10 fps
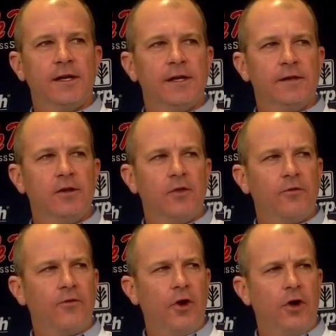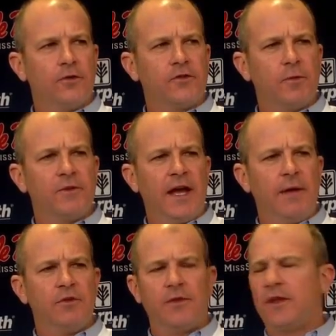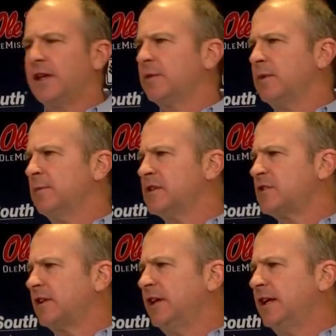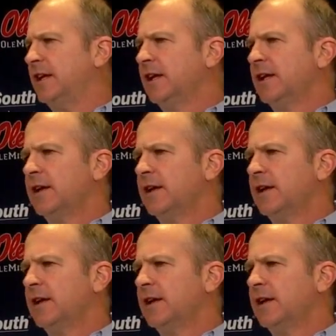Uh, you know, the falls sometimes I think it can be misleading